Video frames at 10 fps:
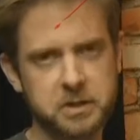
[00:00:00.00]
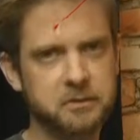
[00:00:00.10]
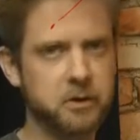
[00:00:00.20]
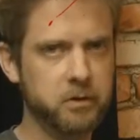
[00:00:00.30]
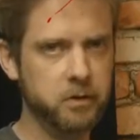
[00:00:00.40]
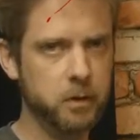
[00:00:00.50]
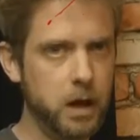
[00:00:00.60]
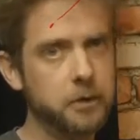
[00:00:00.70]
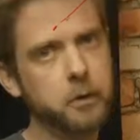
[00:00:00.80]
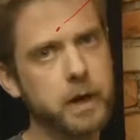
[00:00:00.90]
First of all,
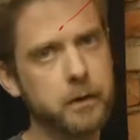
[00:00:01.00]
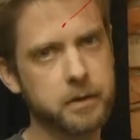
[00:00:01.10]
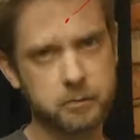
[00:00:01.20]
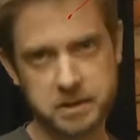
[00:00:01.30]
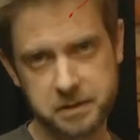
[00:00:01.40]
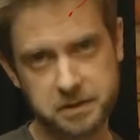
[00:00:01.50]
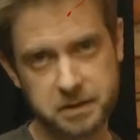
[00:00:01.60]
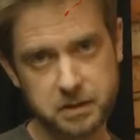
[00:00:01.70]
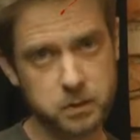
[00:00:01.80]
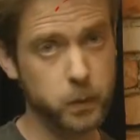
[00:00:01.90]
Underground and
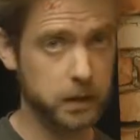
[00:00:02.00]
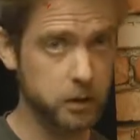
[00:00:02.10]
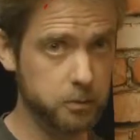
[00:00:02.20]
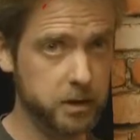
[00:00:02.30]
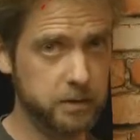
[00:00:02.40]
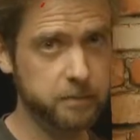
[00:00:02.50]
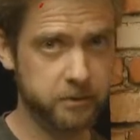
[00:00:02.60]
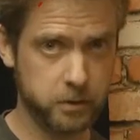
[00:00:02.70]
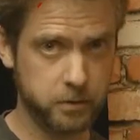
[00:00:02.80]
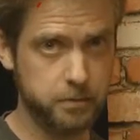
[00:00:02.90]
Resistance will open up
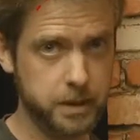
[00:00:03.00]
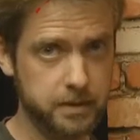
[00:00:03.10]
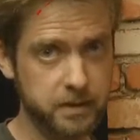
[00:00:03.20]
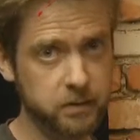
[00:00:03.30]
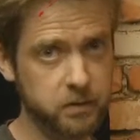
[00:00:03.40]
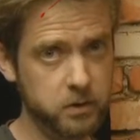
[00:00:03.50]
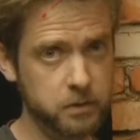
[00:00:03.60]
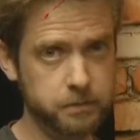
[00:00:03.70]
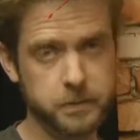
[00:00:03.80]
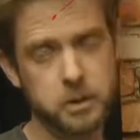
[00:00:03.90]
for PTS 2.
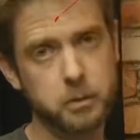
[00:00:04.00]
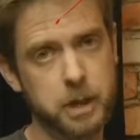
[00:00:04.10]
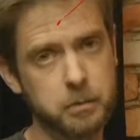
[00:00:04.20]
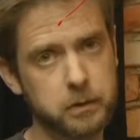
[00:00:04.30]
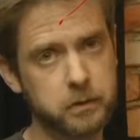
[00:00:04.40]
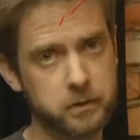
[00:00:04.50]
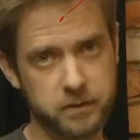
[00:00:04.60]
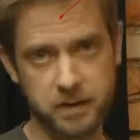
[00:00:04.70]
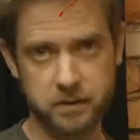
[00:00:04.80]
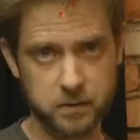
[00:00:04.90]
So you'll be able to
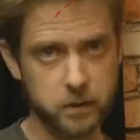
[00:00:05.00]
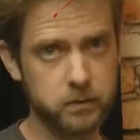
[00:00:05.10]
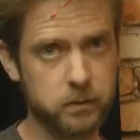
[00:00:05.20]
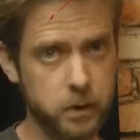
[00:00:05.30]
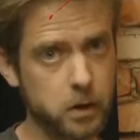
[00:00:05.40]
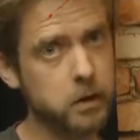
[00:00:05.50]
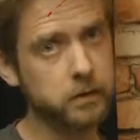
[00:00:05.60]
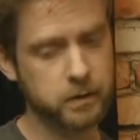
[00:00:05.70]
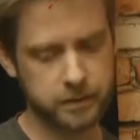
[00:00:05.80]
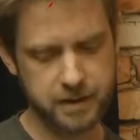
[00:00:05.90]
test those to your heart
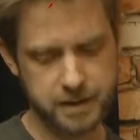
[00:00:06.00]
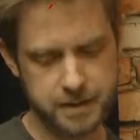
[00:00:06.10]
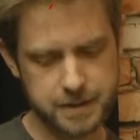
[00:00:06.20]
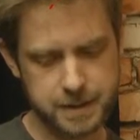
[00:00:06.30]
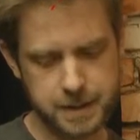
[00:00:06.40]
content.